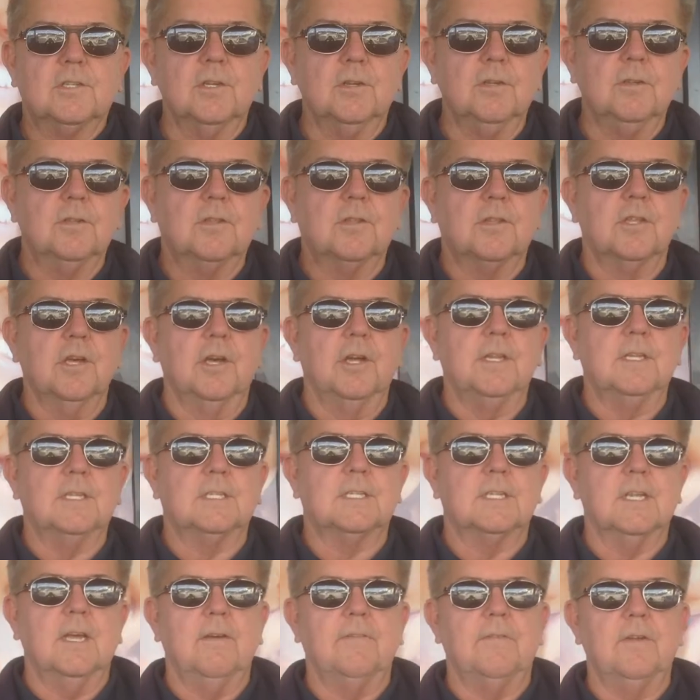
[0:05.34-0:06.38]
to
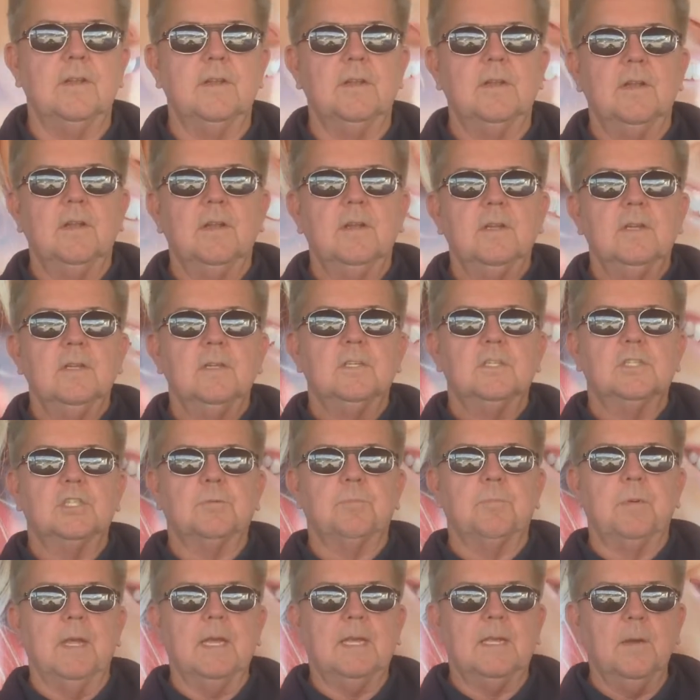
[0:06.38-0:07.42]
37
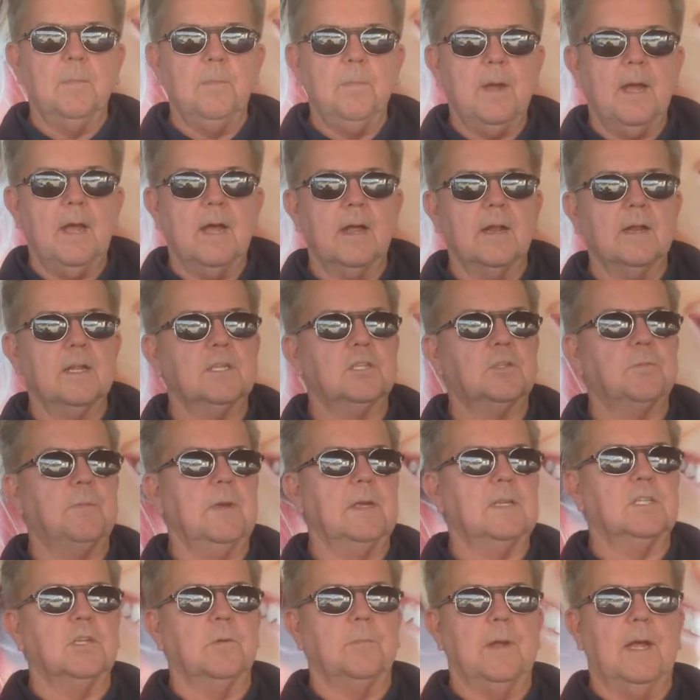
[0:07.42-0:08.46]
speak about? It speaks